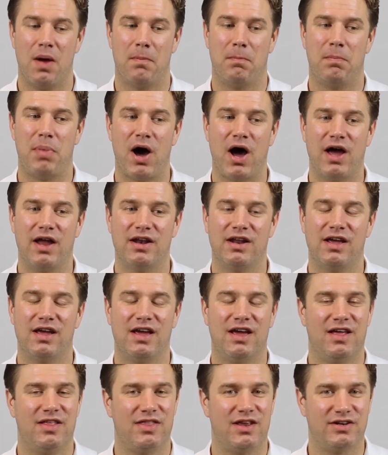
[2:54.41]

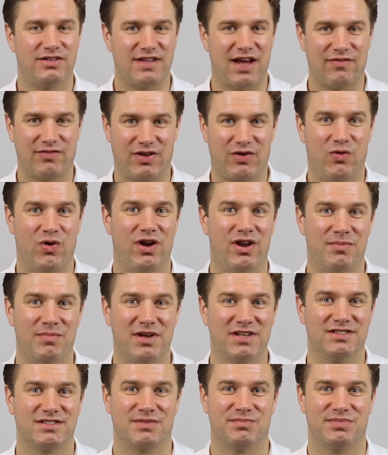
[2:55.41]
But there definitely would have
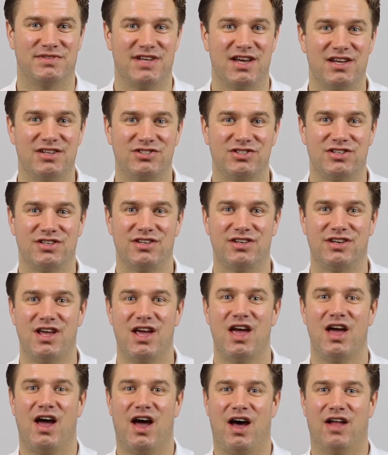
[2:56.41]
been some tension,
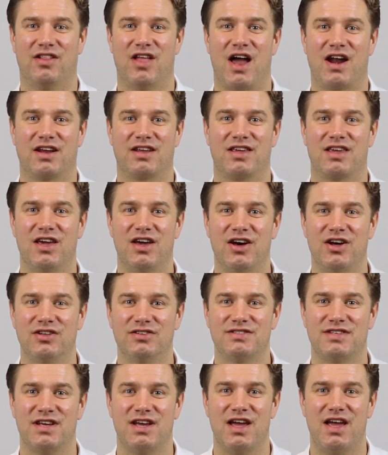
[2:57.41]
a lot of
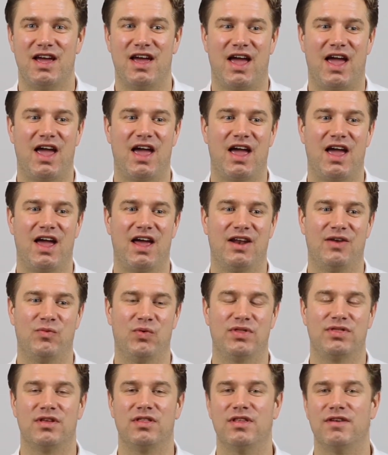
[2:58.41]
guilt, and
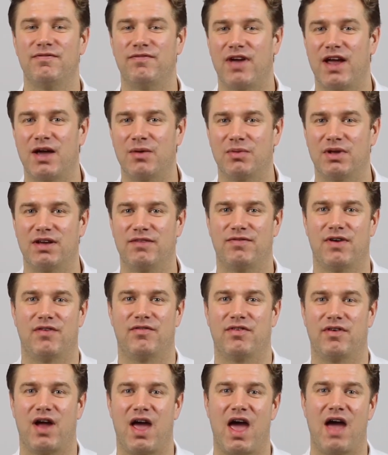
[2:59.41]
within the family, if
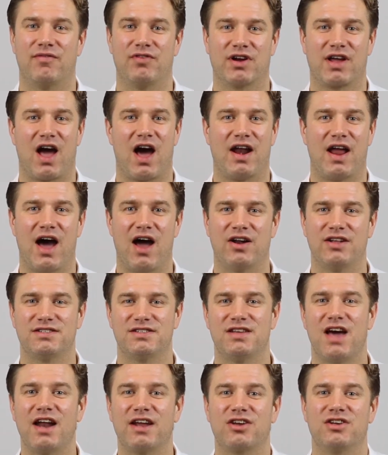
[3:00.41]
ever got out, it's not a